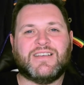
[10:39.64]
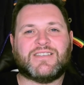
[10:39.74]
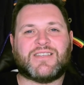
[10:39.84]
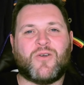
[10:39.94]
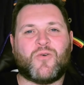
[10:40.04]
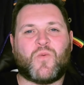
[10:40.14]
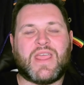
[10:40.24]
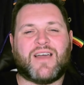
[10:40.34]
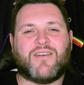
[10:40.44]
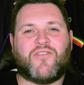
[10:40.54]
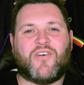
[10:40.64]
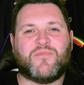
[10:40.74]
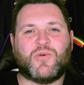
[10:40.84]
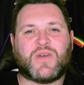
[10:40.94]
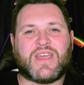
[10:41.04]
So we have
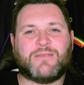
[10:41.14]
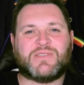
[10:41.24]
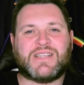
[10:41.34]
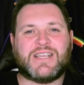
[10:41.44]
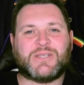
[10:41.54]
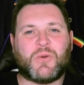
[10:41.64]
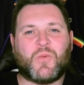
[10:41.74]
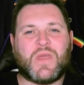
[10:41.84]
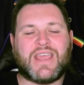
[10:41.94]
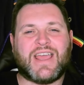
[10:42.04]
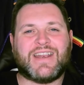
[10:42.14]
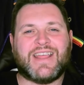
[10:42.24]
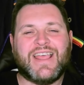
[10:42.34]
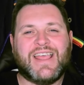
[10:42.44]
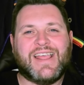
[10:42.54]
five more games this weekend.
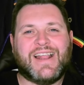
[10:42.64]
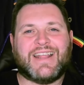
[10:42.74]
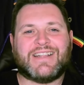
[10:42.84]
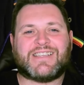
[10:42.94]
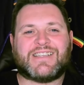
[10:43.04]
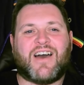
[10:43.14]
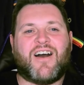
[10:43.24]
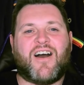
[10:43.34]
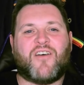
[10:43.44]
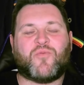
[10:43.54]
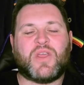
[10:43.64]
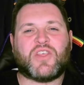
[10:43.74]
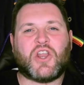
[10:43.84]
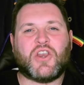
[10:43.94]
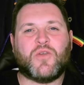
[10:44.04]
Let's start off
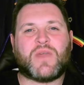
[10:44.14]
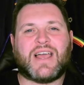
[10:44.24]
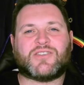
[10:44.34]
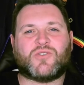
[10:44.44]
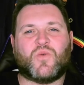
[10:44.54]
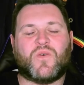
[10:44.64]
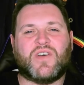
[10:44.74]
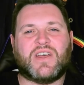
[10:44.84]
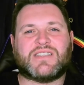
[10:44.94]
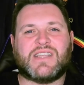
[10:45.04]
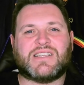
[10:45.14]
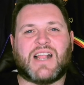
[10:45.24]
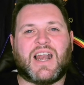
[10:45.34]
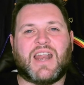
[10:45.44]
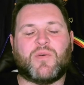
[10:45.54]
with Newcastle versus
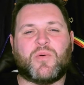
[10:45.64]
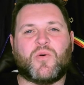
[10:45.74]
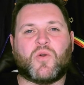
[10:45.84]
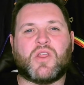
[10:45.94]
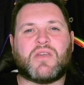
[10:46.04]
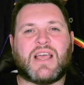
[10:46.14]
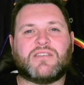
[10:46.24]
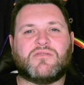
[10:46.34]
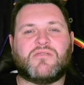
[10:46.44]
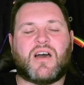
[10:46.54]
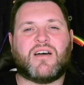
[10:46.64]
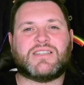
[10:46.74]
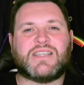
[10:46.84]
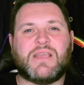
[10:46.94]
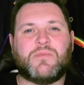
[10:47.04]
Liverpool. Newcastle are a
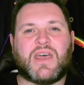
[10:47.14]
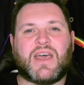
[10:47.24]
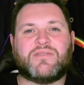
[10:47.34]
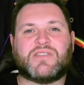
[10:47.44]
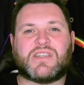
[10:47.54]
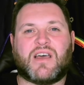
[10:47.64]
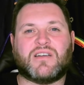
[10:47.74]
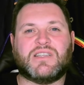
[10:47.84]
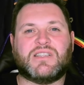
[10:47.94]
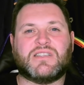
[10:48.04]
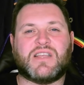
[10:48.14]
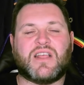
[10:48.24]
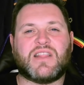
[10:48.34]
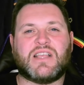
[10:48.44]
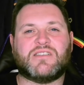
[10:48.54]
team that have started to
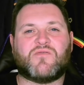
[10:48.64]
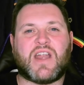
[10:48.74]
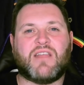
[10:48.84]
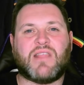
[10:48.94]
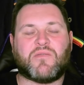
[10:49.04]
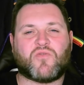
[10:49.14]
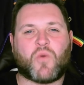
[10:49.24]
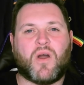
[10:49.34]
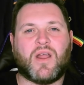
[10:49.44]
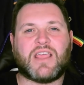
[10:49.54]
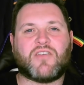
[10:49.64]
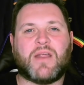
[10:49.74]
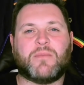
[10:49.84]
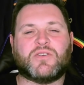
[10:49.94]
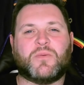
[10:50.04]
turn things around. They've quietly
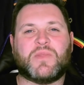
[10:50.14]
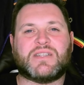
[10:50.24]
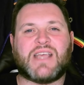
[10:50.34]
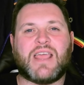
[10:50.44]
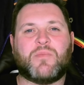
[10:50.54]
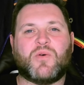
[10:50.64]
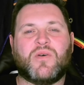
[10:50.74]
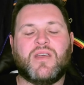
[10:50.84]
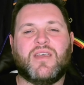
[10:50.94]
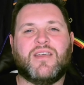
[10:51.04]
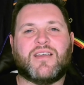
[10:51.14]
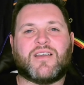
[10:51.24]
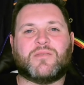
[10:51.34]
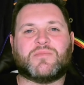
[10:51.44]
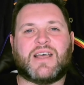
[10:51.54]
crept up the table,
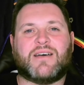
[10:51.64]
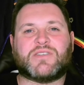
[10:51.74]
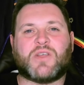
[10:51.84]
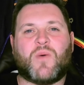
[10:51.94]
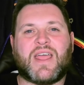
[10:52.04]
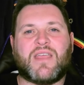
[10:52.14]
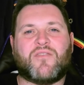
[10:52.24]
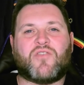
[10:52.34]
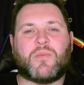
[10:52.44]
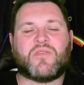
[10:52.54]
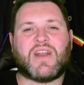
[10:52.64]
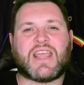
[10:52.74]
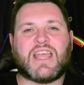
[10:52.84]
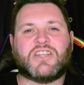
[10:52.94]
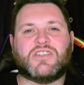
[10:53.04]
got themselves away from the
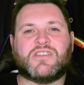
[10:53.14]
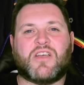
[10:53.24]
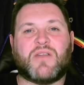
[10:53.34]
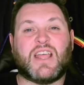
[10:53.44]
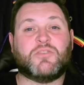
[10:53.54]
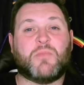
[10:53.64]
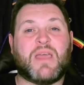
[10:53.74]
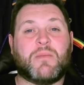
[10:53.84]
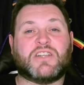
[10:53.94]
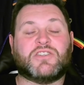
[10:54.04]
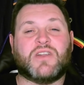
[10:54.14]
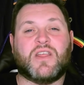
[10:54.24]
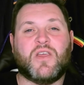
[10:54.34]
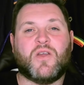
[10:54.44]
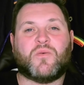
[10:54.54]
relegation zone, as you may imagine,
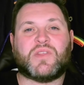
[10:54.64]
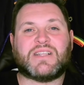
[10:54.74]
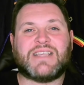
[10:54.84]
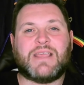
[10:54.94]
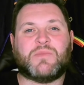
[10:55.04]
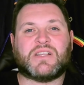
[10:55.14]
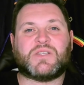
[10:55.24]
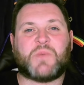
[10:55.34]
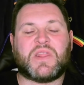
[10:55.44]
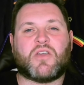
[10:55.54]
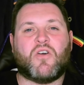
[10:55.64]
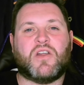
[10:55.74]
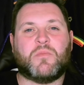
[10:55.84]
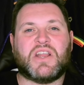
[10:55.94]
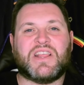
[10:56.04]
with a team that spent the
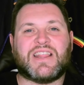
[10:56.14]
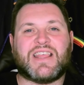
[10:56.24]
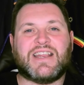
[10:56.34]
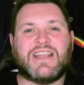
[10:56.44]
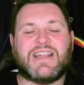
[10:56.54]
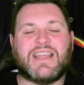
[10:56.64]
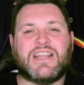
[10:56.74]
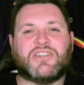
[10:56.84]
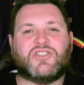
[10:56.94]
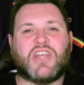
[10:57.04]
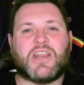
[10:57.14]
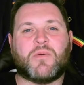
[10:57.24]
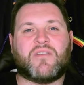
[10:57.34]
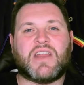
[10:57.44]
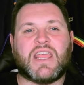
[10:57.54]
kind of money that they did in
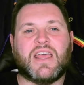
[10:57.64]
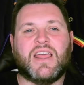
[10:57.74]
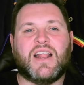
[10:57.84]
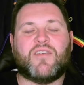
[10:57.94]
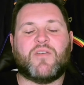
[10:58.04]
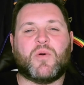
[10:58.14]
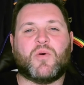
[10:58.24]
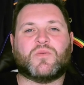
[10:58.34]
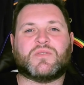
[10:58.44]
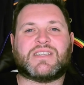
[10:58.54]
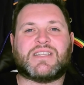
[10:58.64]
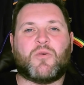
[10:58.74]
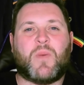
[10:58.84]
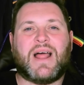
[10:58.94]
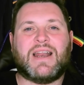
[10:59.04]
January. Liverpool
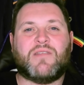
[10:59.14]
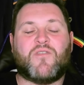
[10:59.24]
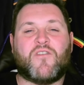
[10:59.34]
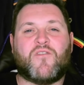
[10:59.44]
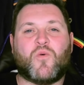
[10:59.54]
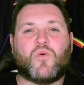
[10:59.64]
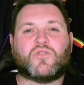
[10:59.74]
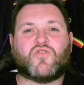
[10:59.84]
still battling for four